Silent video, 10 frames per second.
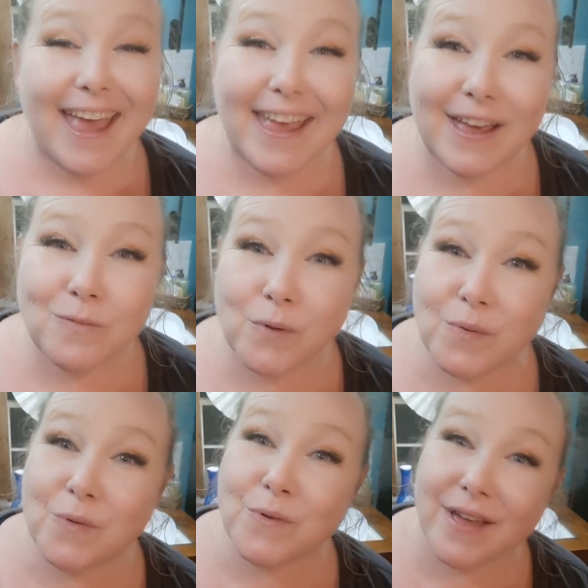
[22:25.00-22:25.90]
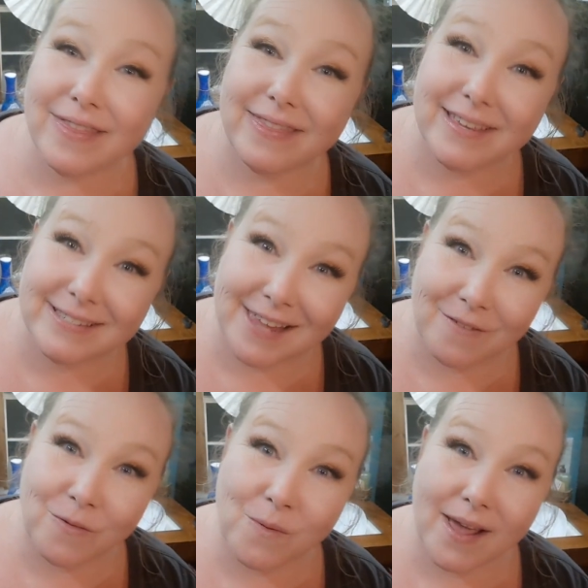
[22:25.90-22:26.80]
And we will run this
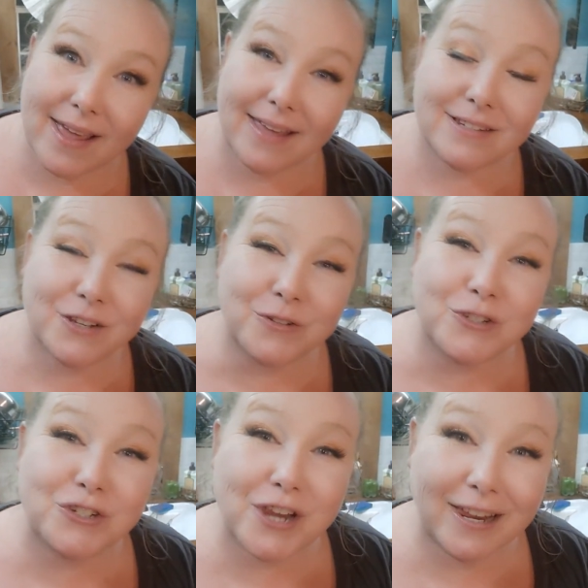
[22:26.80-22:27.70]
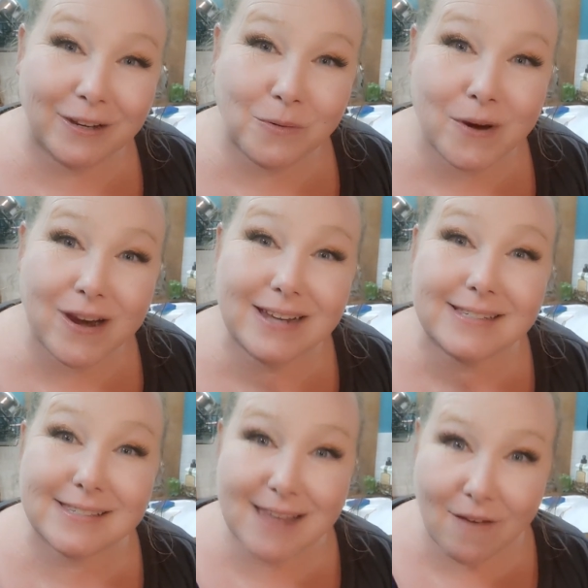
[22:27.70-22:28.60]
giveaway until January
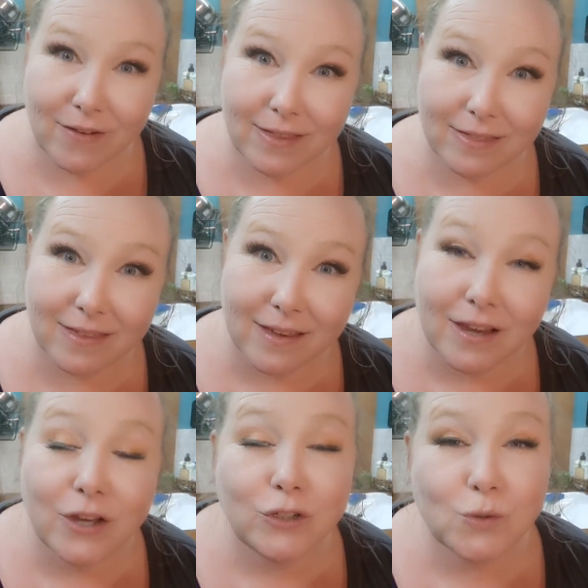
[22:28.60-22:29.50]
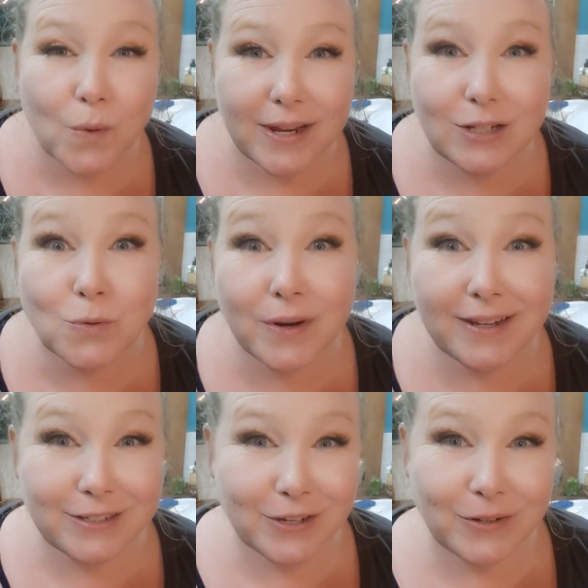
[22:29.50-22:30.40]
seventh, twenty
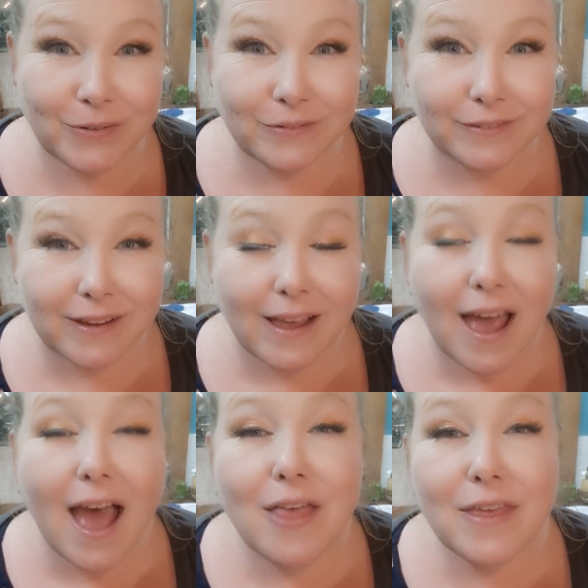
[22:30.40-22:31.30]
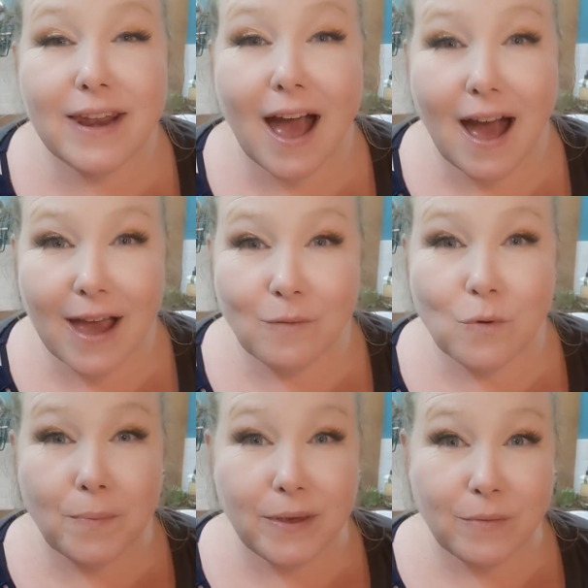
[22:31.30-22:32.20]
twenty-two. And then I
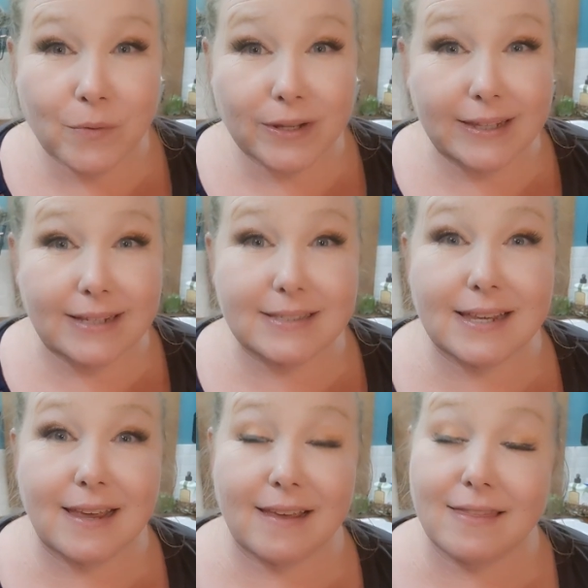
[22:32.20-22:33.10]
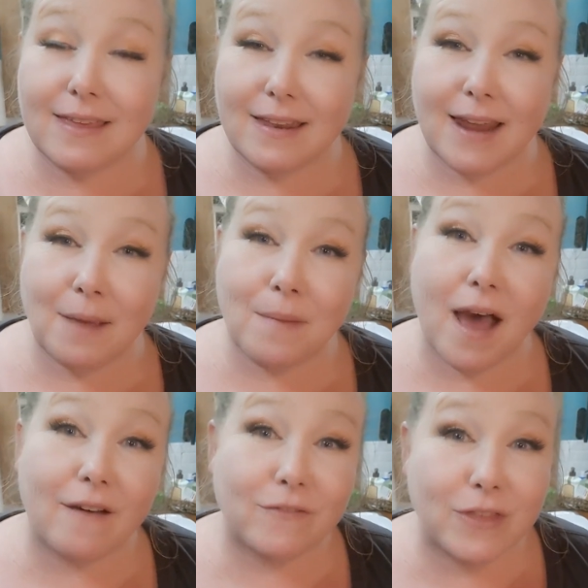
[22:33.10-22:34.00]
will be releasing the name
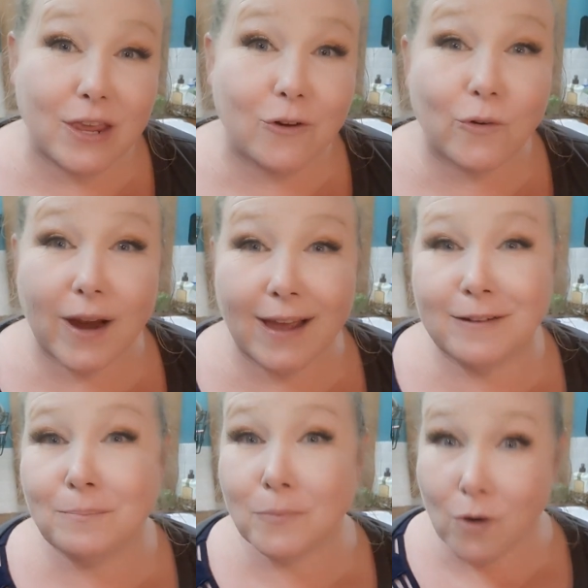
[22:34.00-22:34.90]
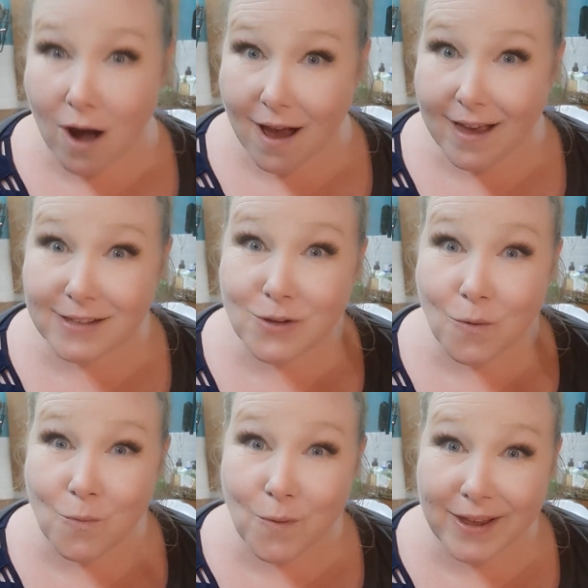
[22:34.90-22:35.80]
of the grand prize
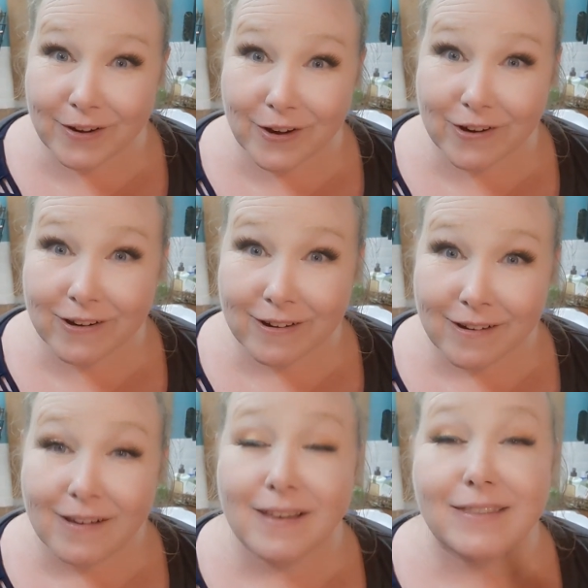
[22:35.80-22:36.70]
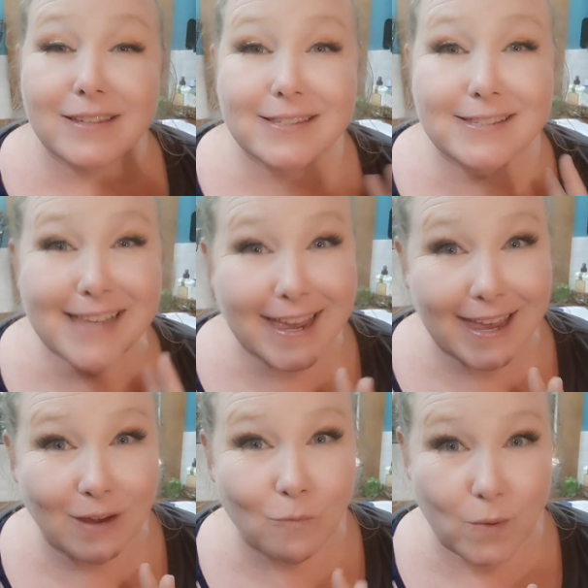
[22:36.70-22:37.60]
winner the
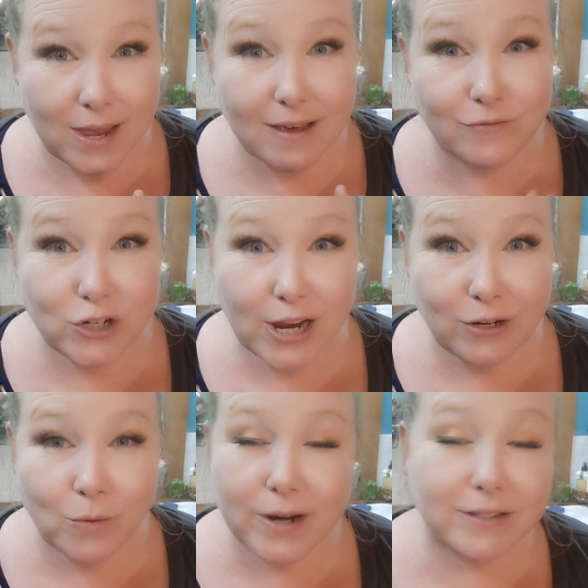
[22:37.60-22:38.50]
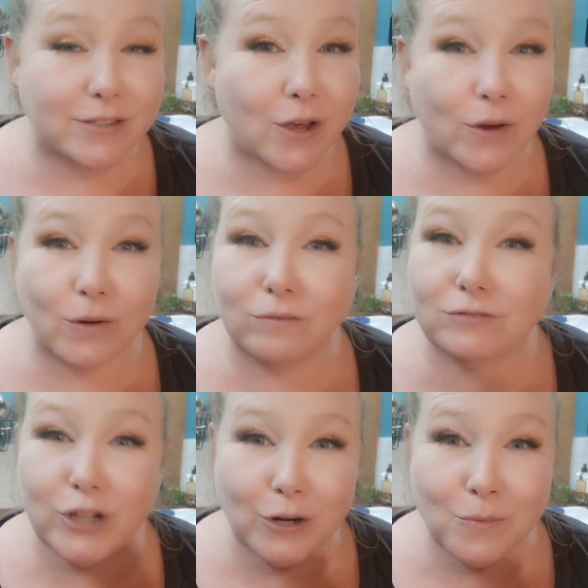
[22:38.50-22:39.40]
second week of January. So
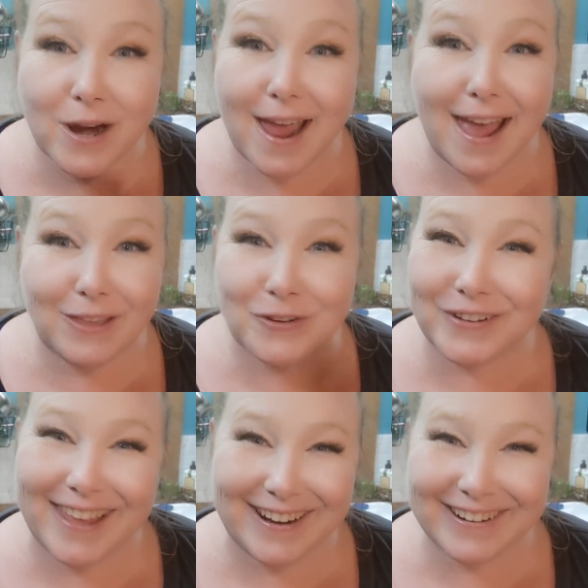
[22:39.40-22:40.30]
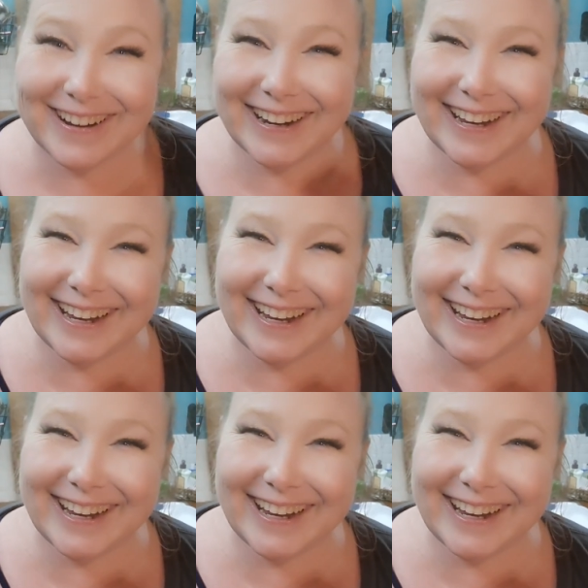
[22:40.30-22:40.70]
January eighth or later.